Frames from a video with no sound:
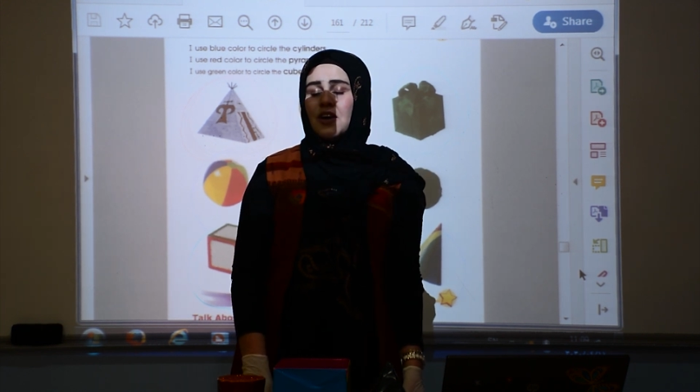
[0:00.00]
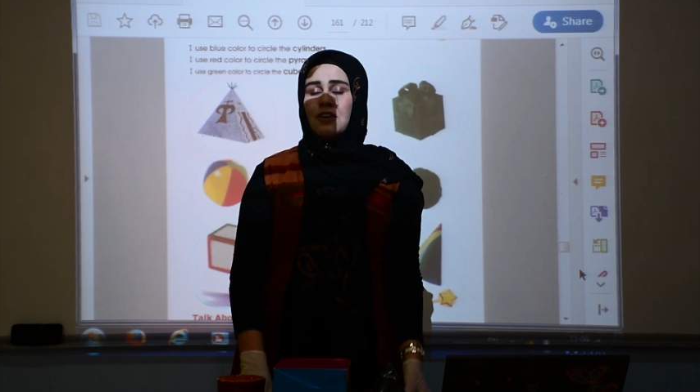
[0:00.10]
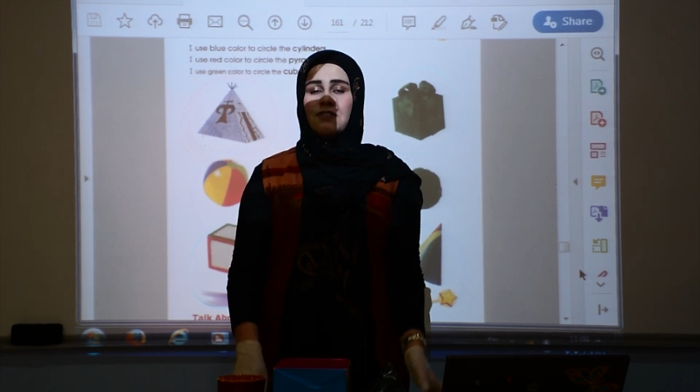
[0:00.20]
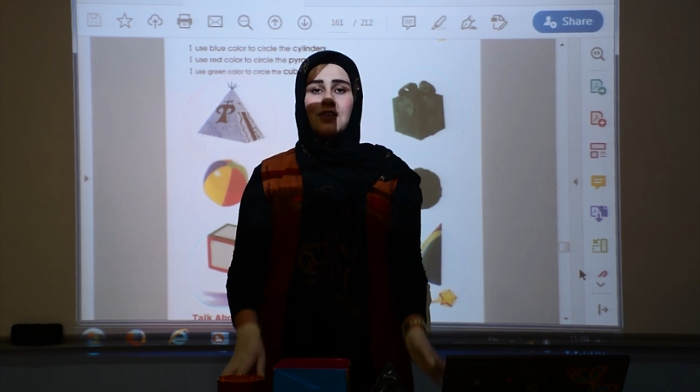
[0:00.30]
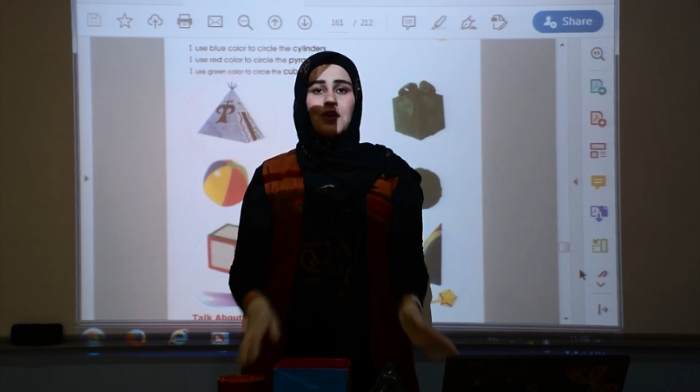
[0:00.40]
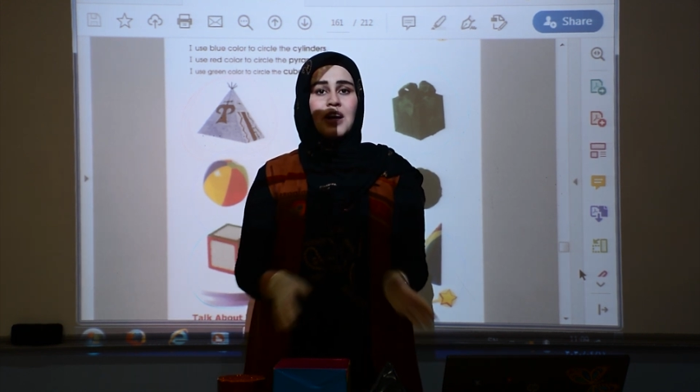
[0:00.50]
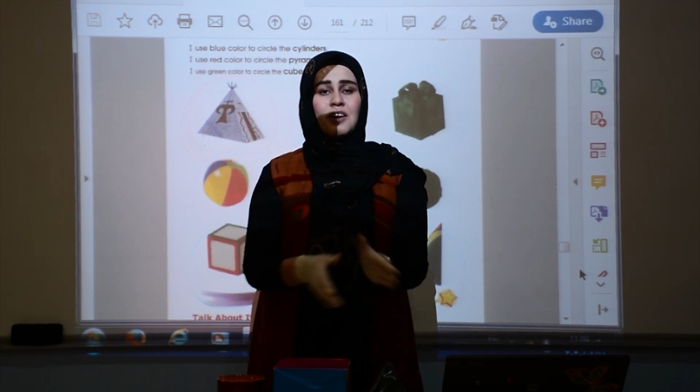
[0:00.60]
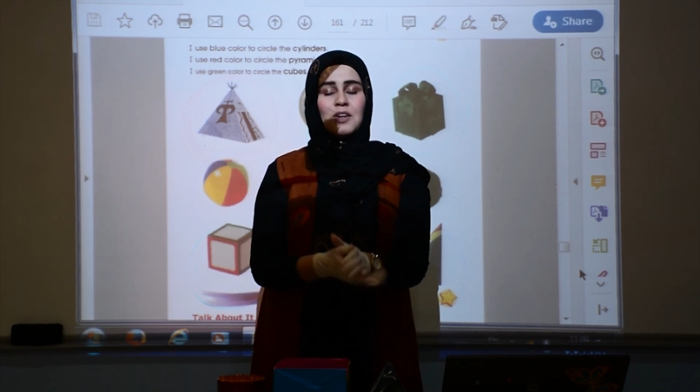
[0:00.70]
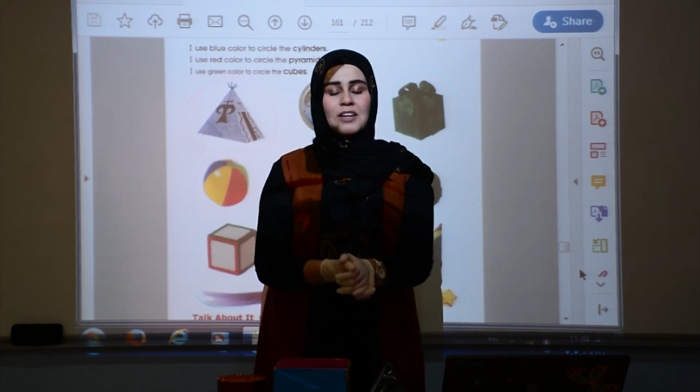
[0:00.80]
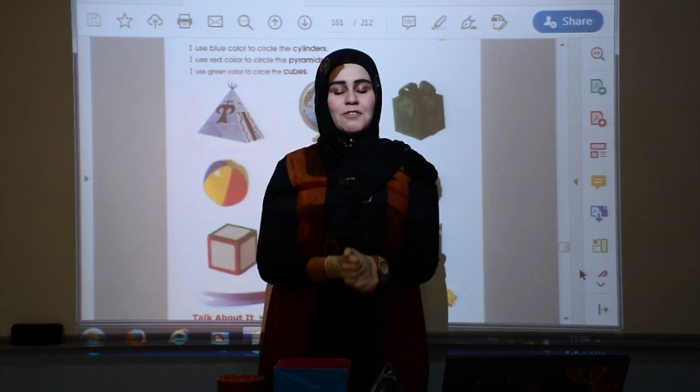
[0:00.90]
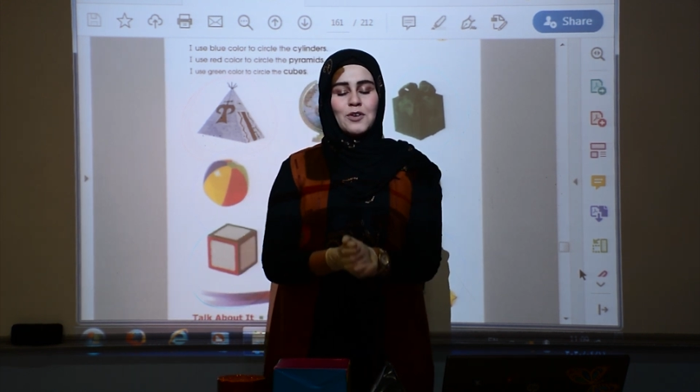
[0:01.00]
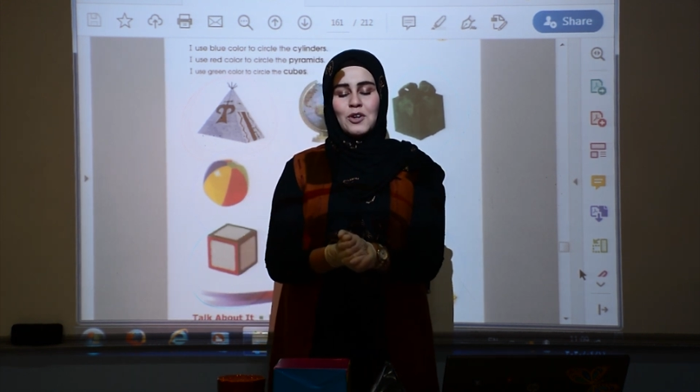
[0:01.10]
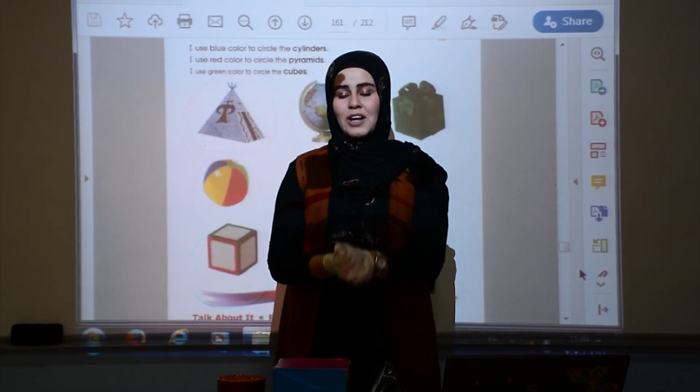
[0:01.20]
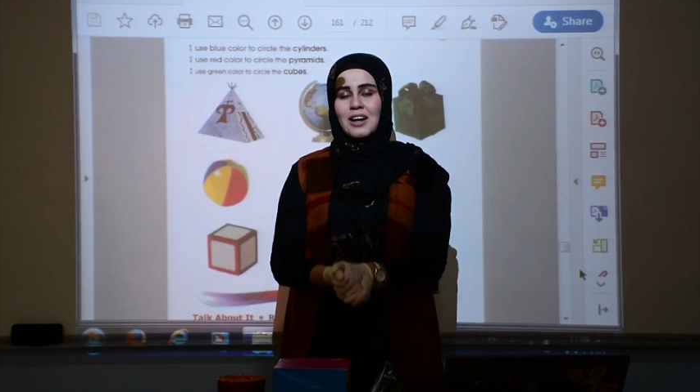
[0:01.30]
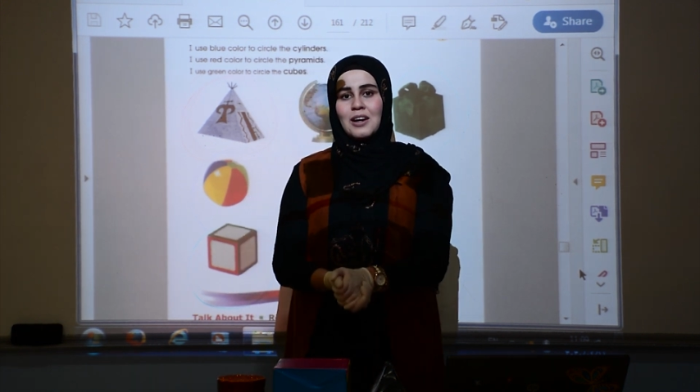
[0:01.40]
If you
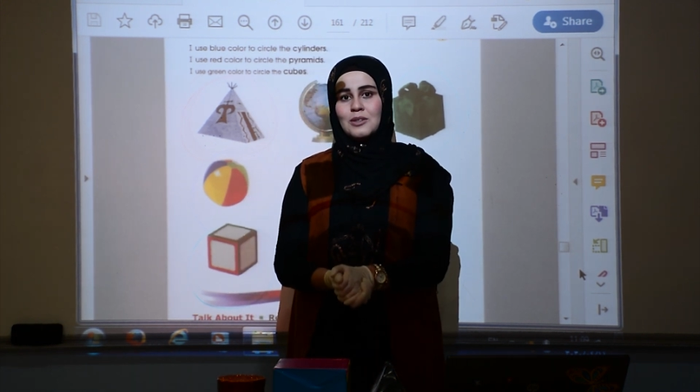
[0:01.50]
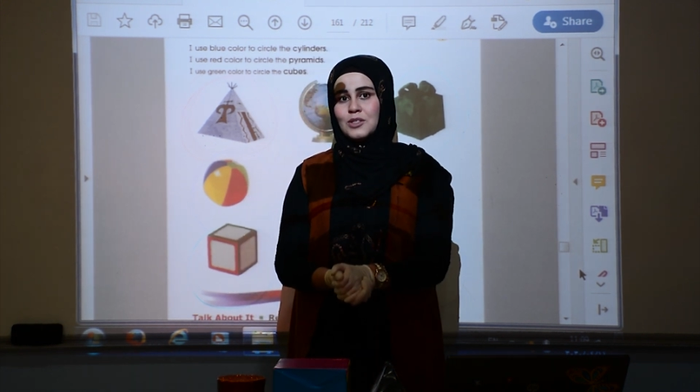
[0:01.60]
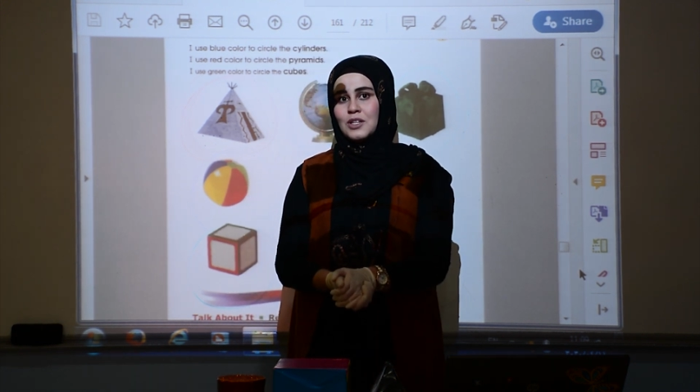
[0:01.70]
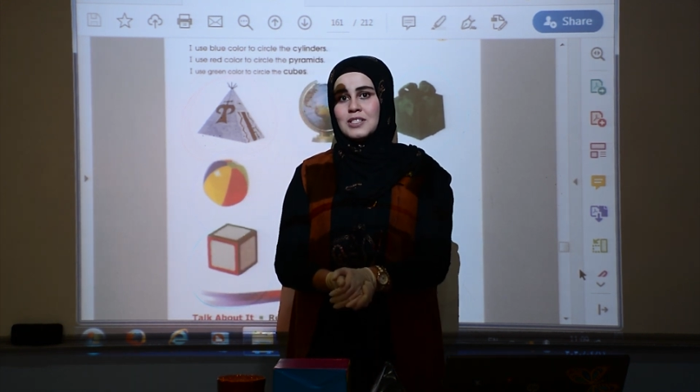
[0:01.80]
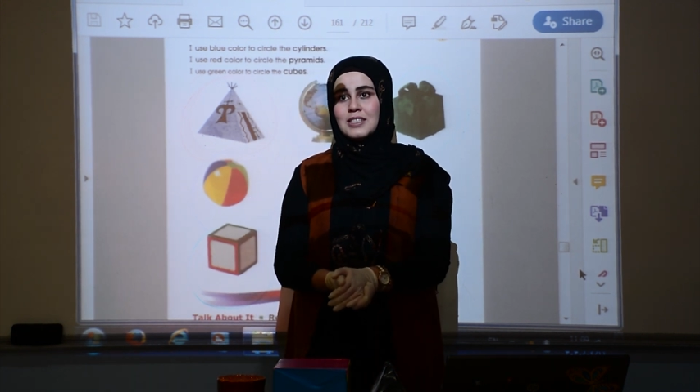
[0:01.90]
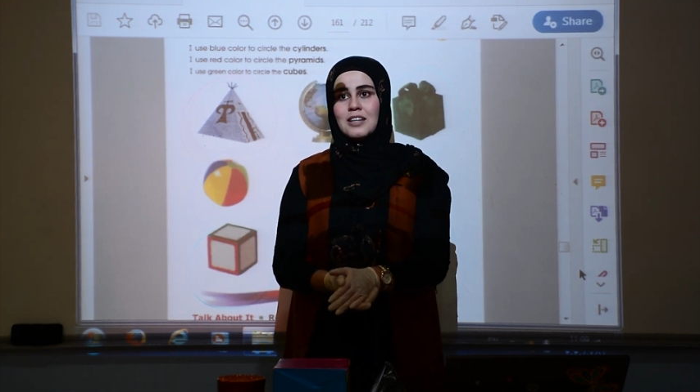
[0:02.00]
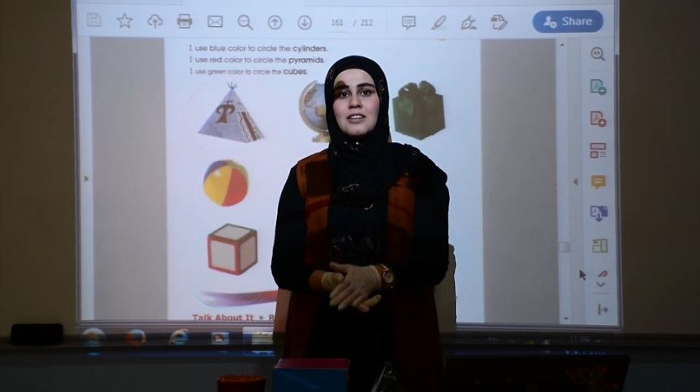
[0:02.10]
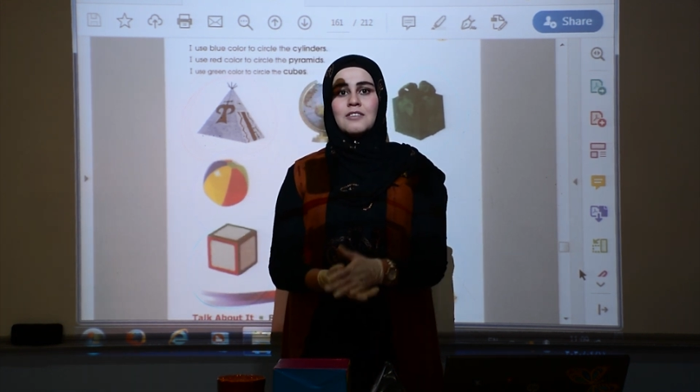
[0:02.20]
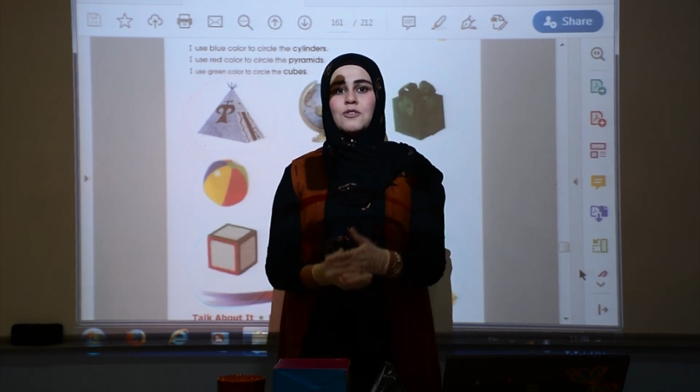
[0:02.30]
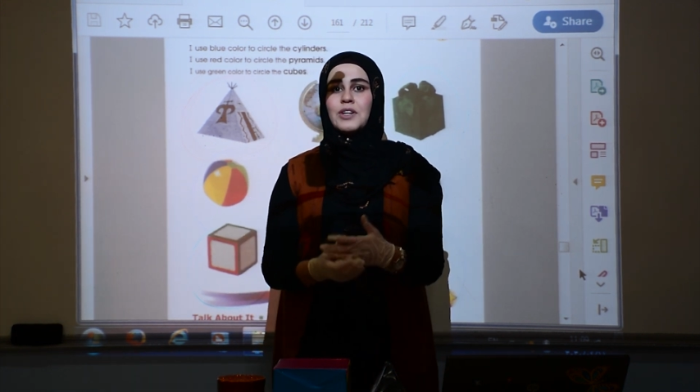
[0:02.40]
look around yourself,